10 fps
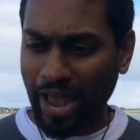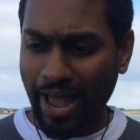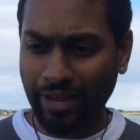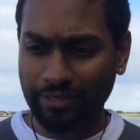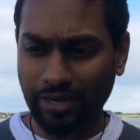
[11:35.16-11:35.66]

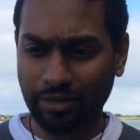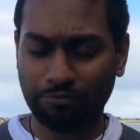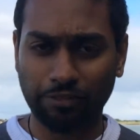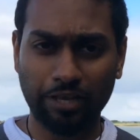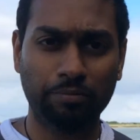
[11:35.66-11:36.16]
And
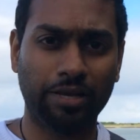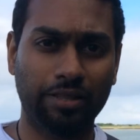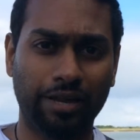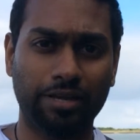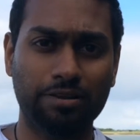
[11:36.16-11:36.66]
flick me
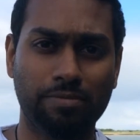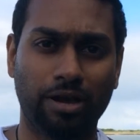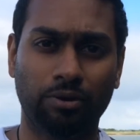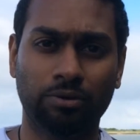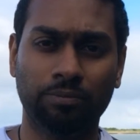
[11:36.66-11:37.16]
that
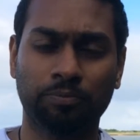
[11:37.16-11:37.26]
email